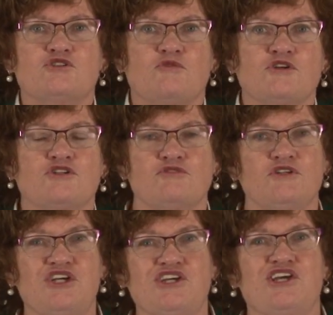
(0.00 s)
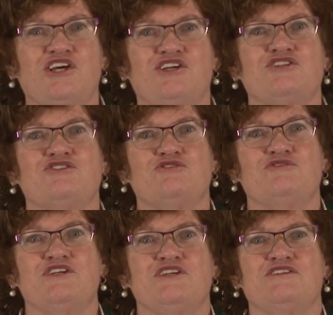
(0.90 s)
or tuning into
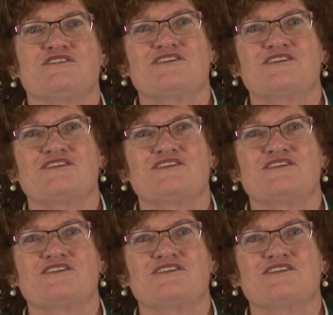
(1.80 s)
these